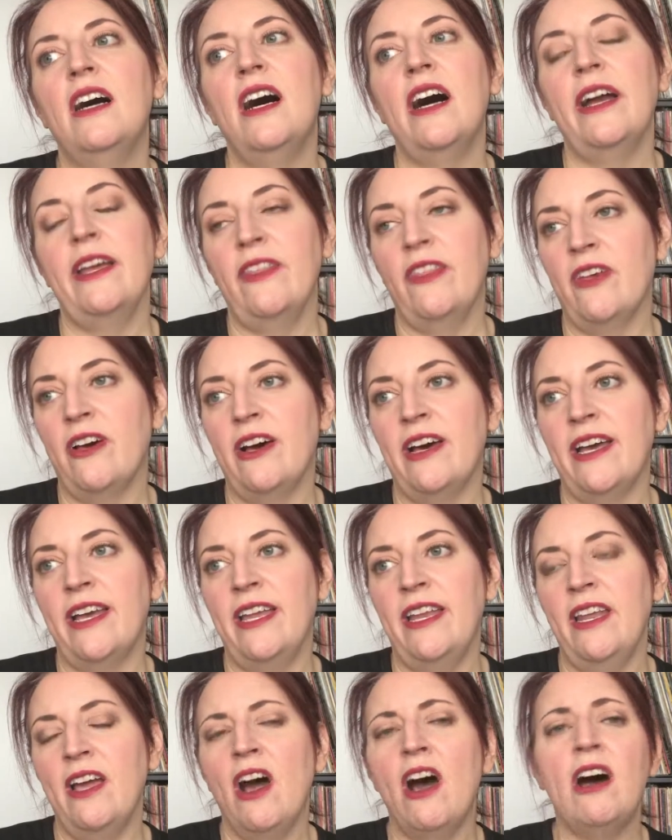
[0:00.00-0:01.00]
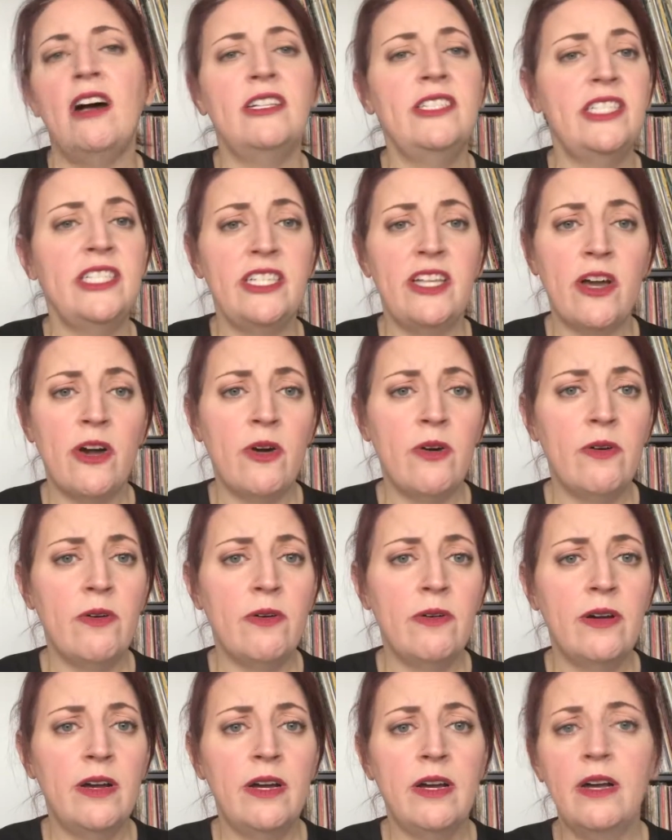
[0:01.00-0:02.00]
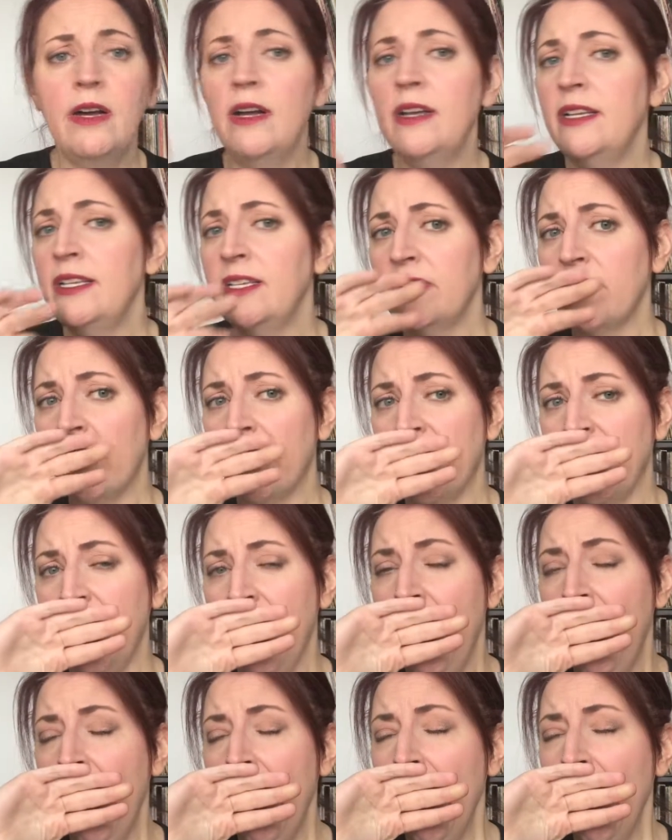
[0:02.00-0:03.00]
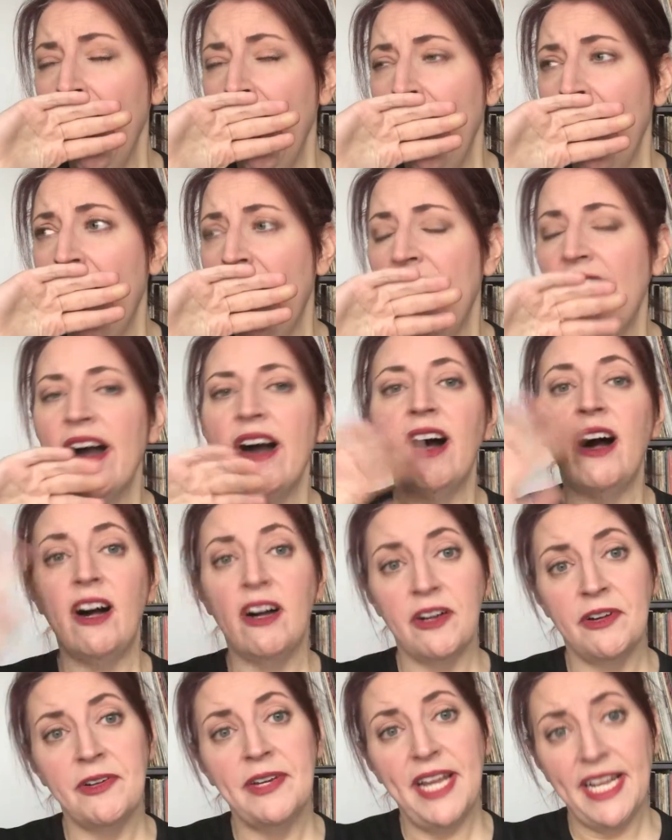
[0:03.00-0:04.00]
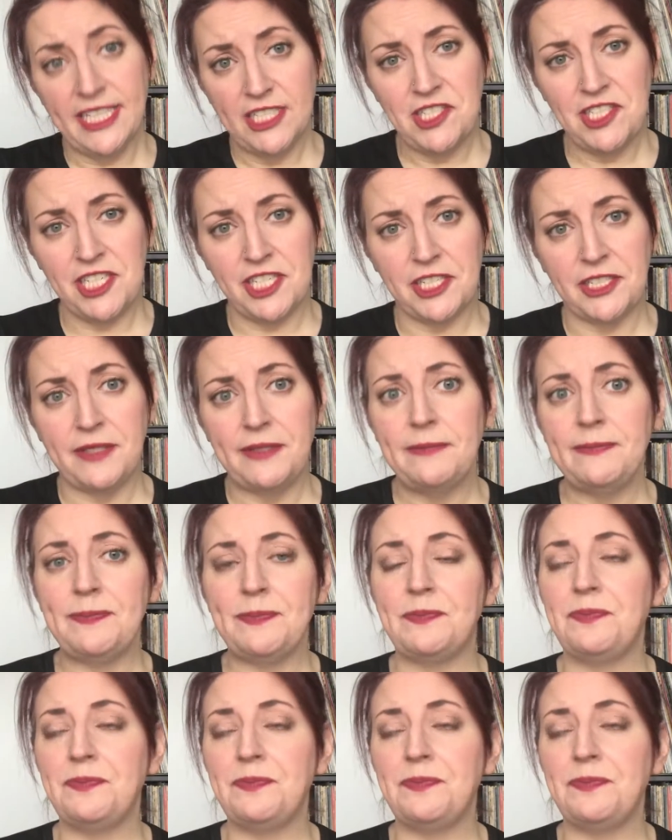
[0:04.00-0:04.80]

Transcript: I thought, I'll just go, I'll go next year.